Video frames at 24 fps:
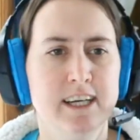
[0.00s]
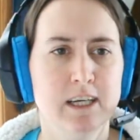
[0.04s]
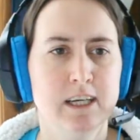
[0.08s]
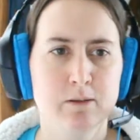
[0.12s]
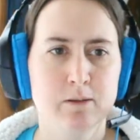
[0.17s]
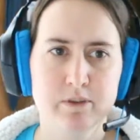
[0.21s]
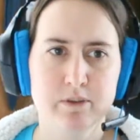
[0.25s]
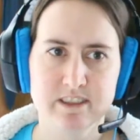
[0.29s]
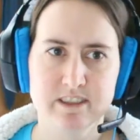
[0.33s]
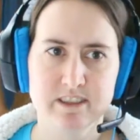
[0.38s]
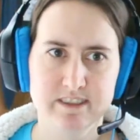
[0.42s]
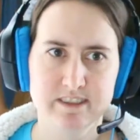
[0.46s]

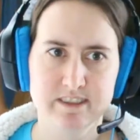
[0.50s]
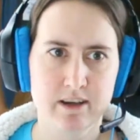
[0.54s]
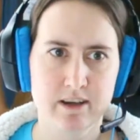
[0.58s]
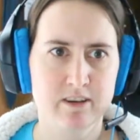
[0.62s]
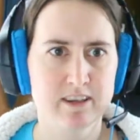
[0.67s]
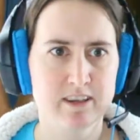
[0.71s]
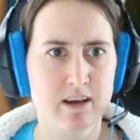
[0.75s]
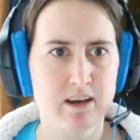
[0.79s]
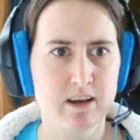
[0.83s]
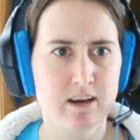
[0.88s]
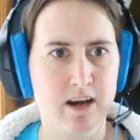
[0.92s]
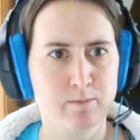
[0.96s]
But down in the
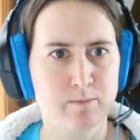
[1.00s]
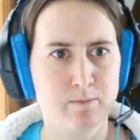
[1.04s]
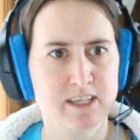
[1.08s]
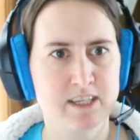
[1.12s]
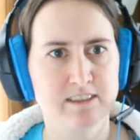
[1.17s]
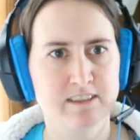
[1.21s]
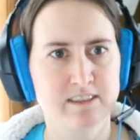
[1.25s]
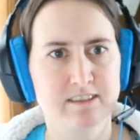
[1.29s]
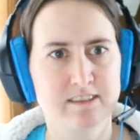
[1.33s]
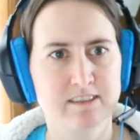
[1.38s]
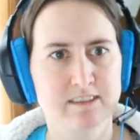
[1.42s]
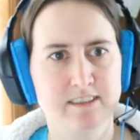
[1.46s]

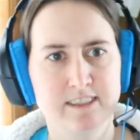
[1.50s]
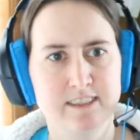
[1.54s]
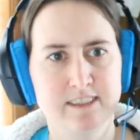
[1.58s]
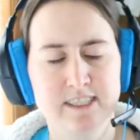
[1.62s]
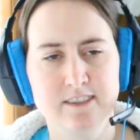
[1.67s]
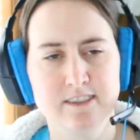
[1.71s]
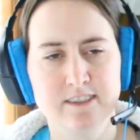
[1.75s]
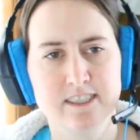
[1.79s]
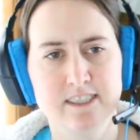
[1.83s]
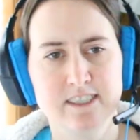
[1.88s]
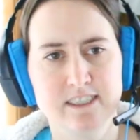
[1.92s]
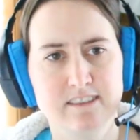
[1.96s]
comments,
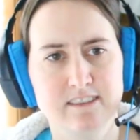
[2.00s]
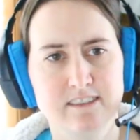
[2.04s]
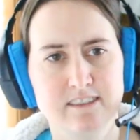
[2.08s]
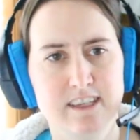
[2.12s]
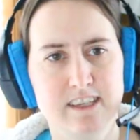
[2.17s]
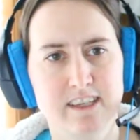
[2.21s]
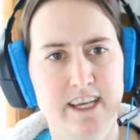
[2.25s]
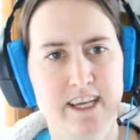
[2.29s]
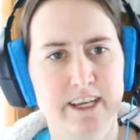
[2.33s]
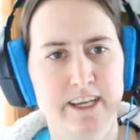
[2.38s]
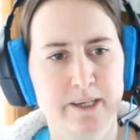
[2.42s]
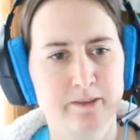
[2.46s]
there is
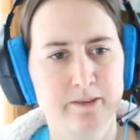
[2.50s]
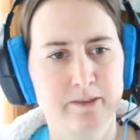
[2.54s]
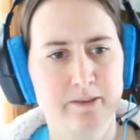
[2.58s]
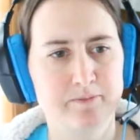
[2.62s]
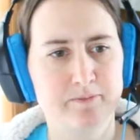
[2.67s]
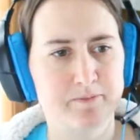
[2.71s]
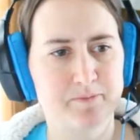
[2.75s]
a